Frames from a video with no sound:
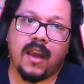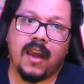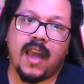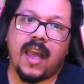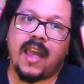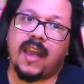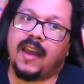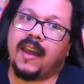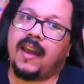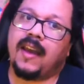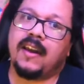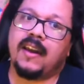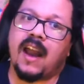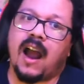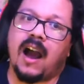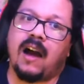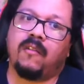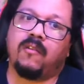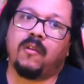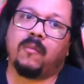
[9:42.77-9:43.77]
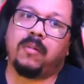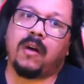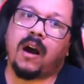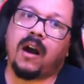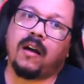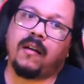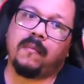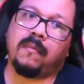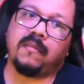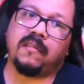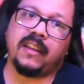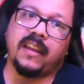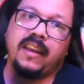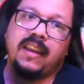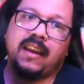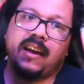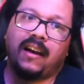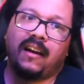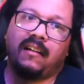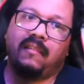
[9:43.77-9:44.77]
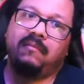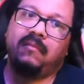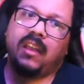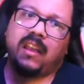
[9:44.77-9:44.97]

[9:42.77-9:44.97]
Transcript: and I will probably uh,